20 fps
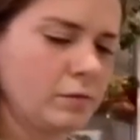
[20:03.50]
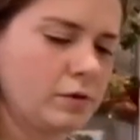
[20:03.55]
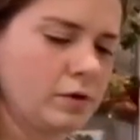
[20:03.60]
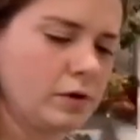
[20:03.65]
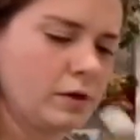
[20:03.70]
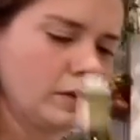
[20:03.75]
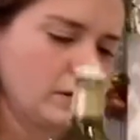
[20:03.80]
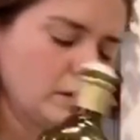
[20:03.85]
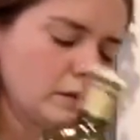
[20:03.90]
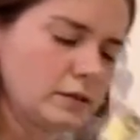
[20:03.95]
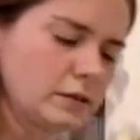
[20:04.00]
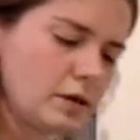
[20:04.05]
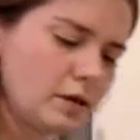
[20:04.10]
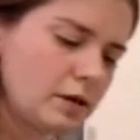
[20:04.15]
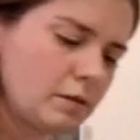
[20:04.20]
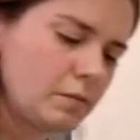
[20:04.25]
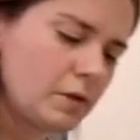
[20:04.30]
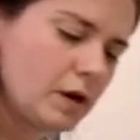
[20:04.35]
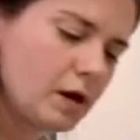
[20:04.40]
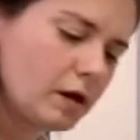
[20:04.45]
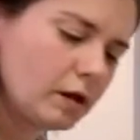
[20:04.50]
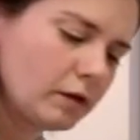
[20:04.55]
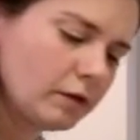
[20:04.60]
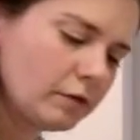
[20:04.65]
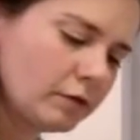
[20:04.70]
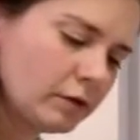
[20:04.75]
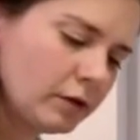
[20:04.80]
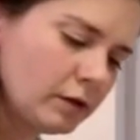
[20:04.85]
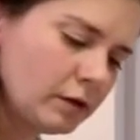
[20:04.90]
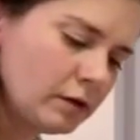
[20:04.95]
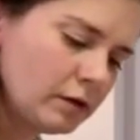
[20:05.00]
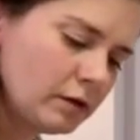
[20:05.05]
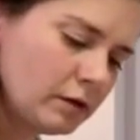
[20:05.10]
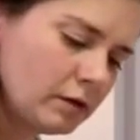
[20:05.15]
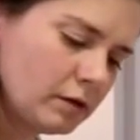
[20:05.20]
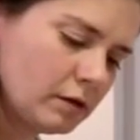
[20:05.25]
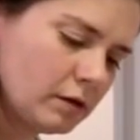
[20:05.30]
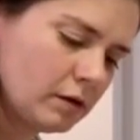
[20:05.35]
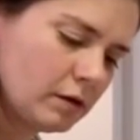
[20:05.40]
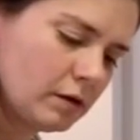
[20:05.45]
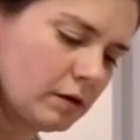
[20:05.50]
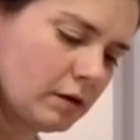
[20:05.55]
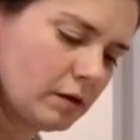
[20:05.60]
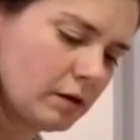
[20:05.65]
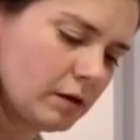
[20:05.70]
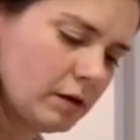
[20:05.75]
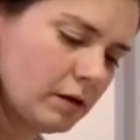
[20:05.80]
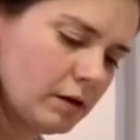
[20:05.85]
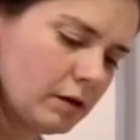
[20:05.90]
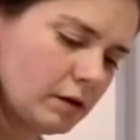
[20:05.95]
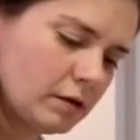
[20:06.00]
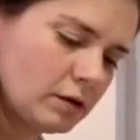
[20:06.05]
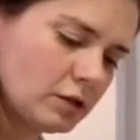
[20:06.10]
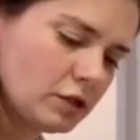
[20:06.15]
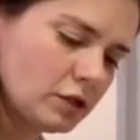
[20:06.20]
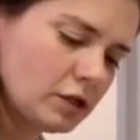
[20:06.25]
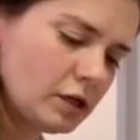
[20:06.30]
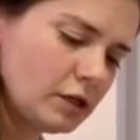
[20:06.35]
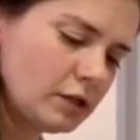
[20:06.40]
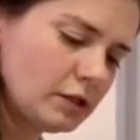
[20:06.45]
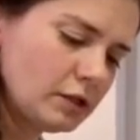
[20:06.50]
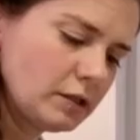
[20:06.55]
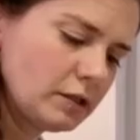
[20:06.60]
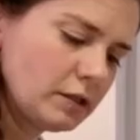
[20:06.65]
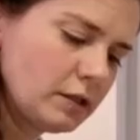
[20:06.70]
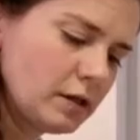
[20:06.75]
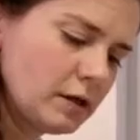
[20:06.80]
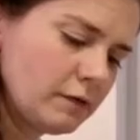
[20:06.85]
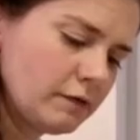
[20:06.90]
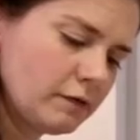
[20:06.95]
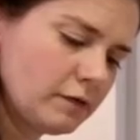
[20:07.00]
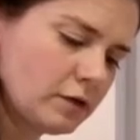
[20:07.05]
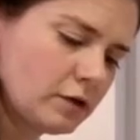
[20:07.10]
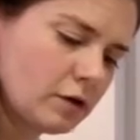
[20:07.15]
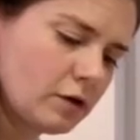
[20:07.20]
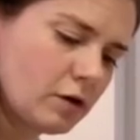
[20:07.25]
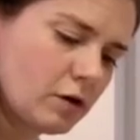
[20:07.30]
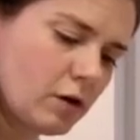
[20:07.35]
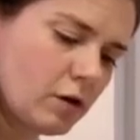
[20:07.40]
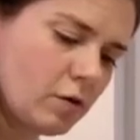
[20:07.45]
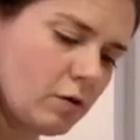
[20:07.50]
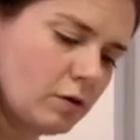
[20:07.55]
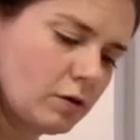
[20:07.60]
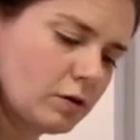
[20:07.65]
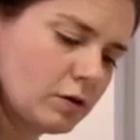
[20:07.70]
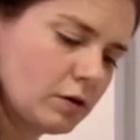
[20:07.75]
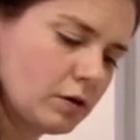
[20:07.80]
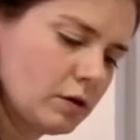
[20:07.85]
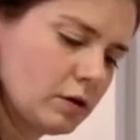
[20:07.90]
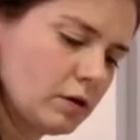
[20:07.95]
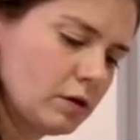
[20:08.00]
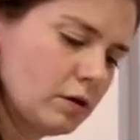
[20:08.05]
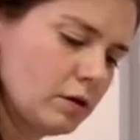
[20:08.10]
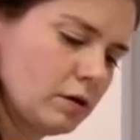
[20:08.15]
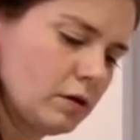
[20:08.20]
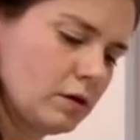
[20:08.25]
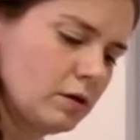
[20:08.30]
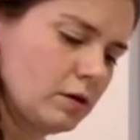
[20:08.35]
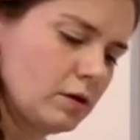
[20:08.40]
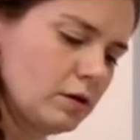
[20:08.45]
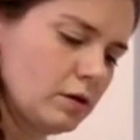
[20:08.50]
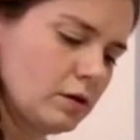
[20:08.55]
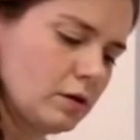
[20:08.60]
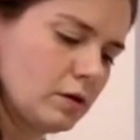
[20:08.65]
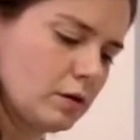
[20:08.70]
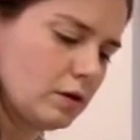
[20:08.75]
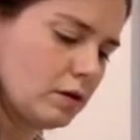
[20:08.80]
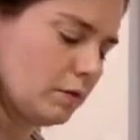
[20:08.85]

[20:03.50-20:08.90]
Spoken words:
put some olive oil, just enough to coat the